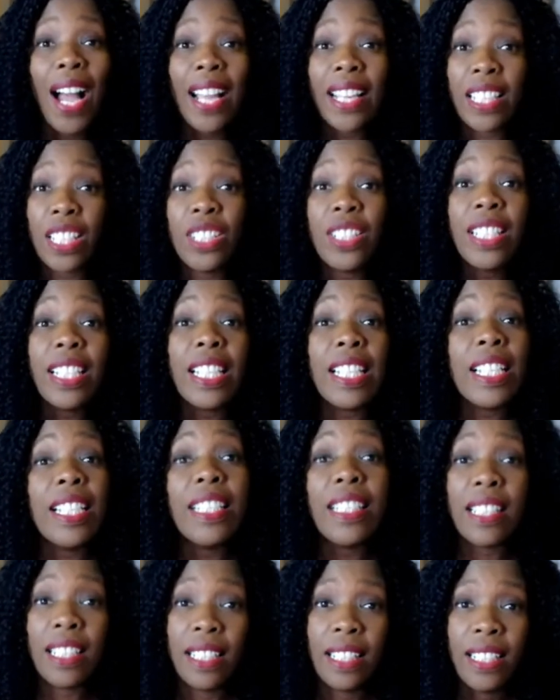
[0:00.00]
You
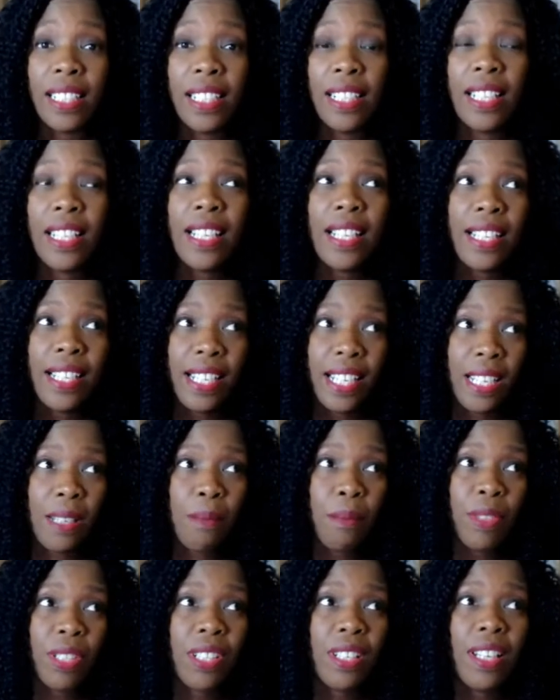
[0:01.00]
need
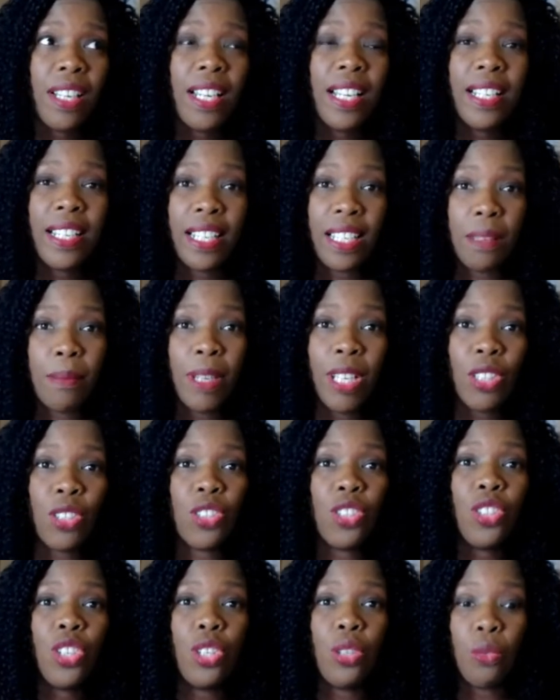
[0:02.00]
names and emails
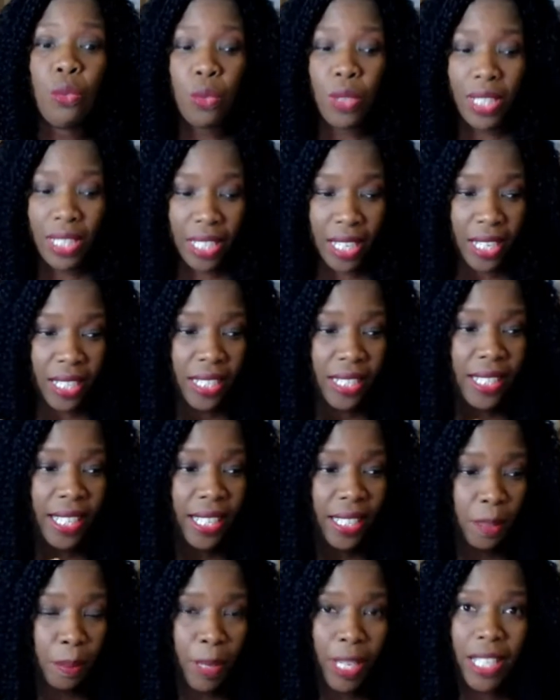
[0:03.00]
to in a
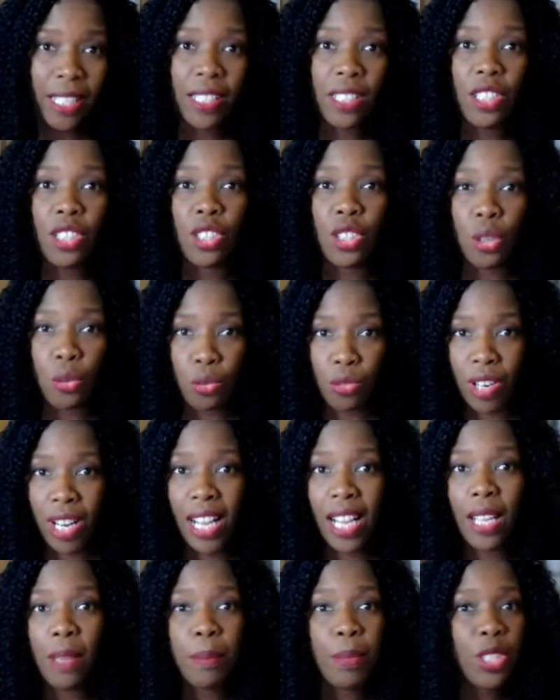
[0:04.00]
database in a soul
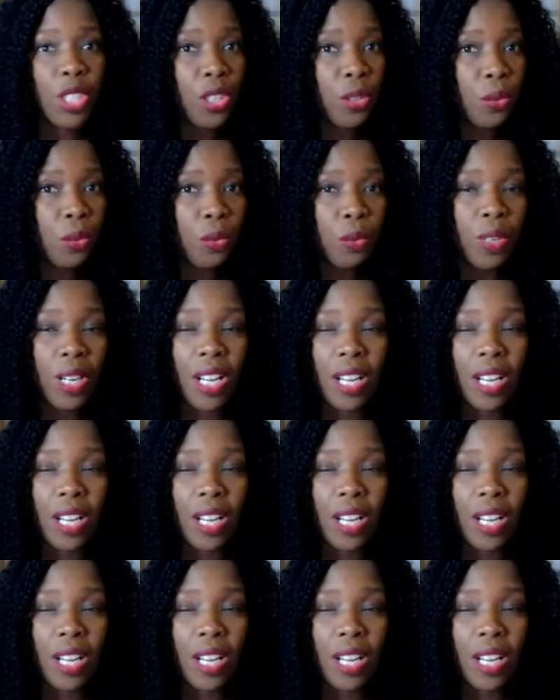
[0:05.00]
tribe to